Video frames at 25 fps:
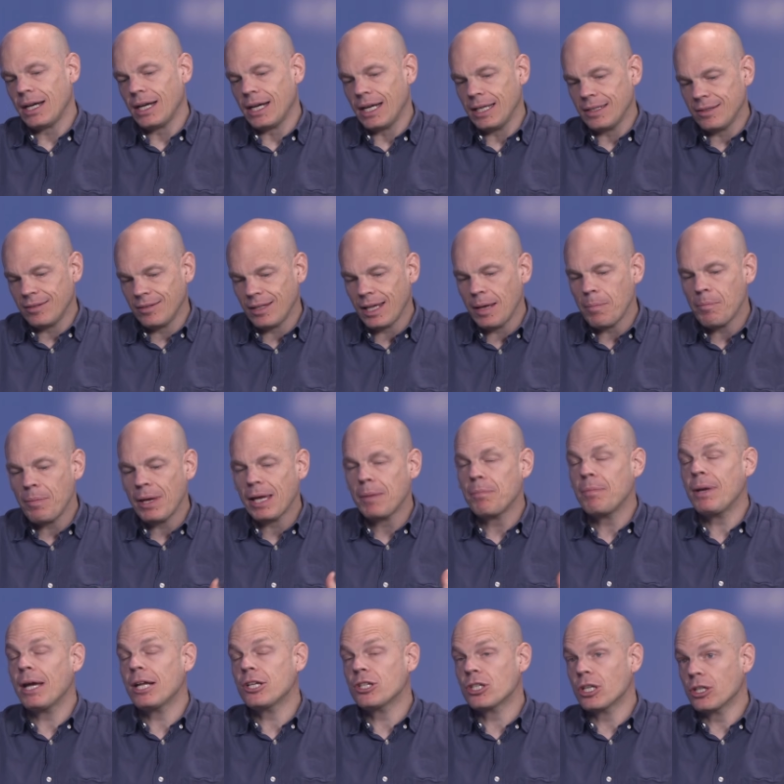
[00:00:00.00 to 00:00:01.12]
I'd say, big
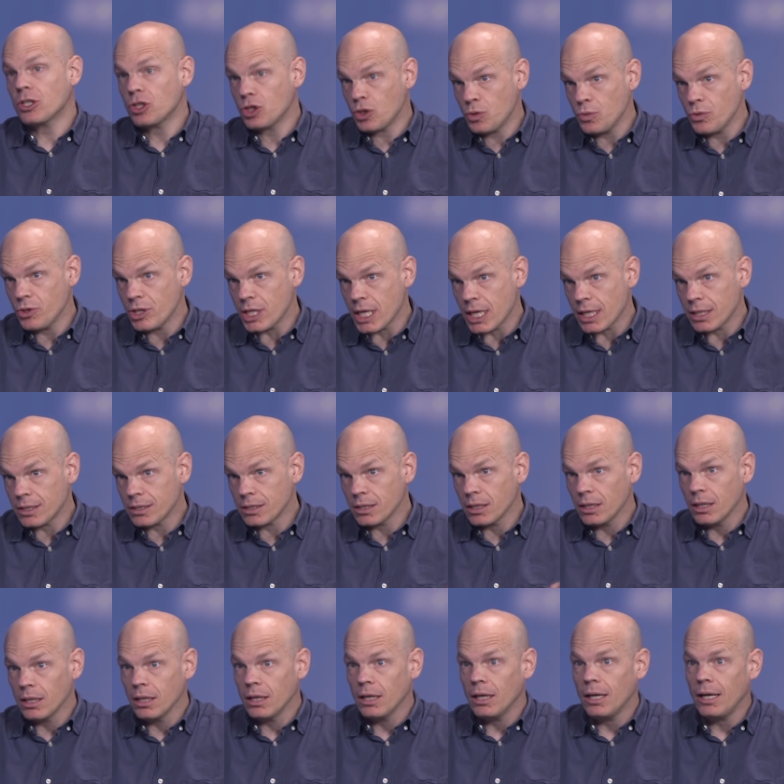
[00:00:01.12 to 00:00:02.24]
picture, two things.
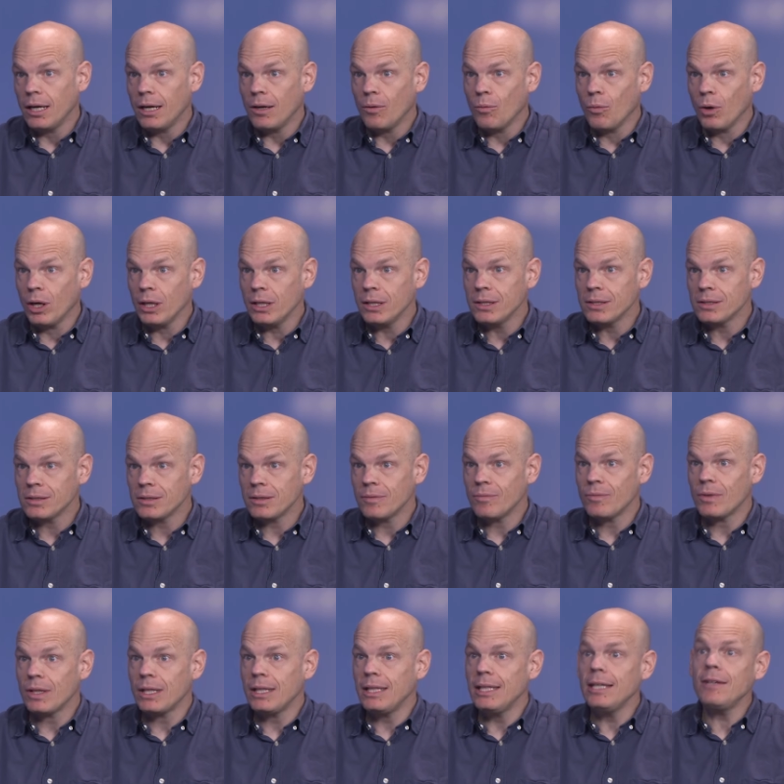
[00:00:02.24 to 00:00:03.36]
One is,
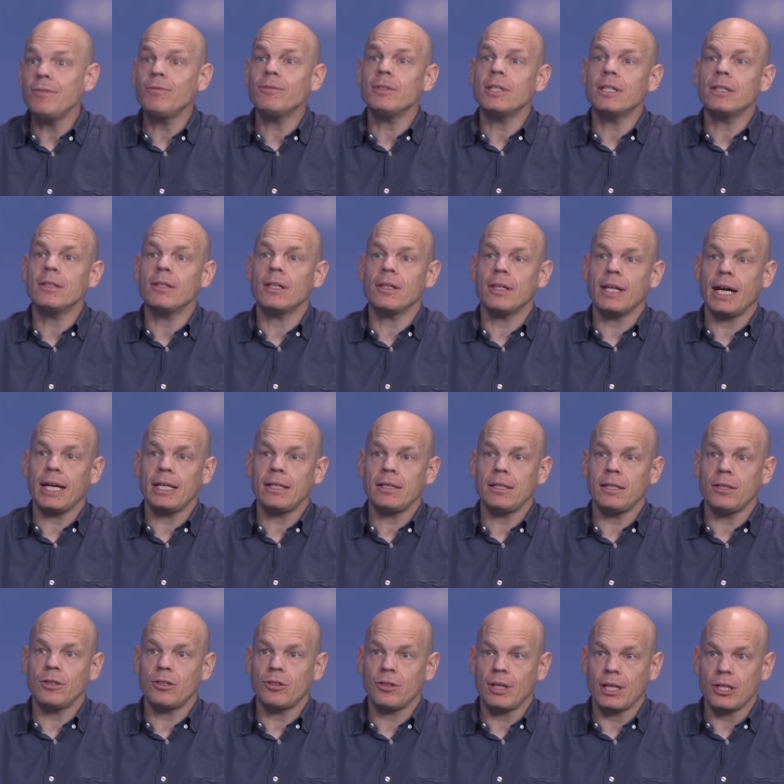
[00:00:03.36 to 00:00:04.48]
even in the
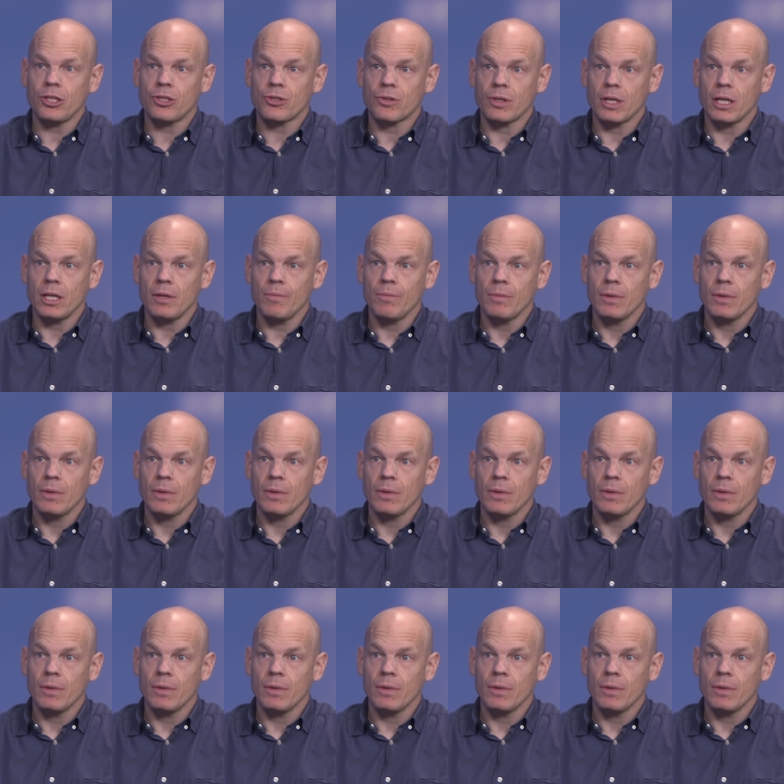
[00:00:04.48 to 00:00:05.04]
19th century,